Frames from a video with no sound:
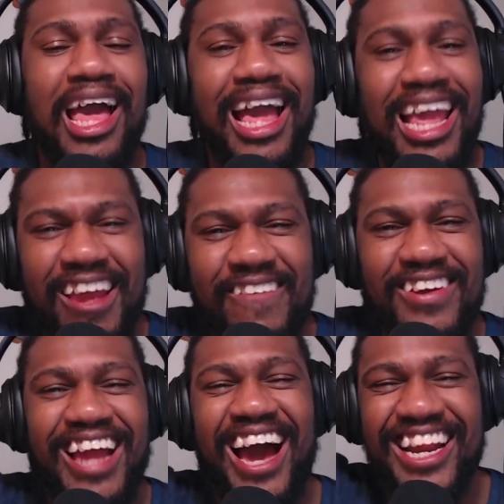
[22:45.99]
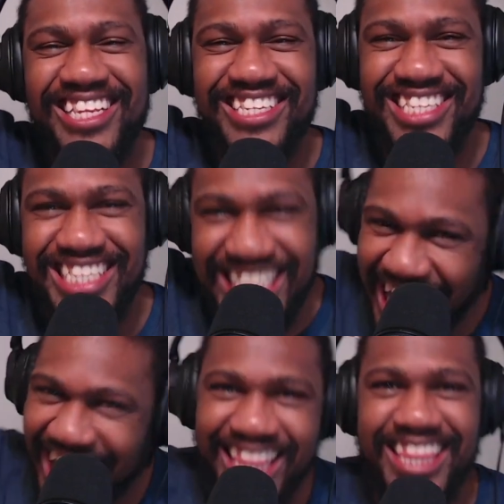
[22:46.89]
even at his
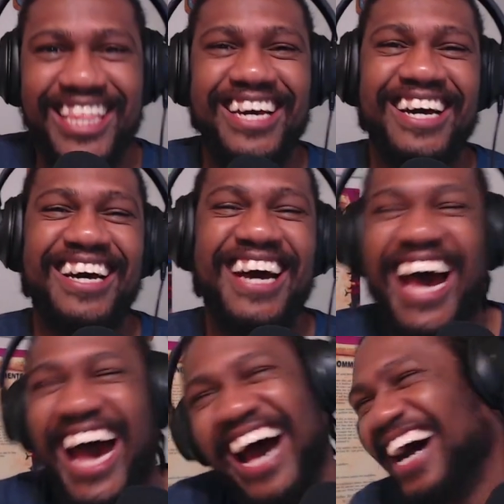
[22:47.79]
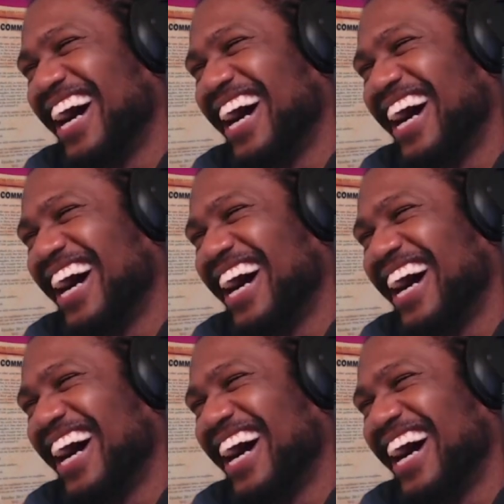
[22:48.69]
death. Ha!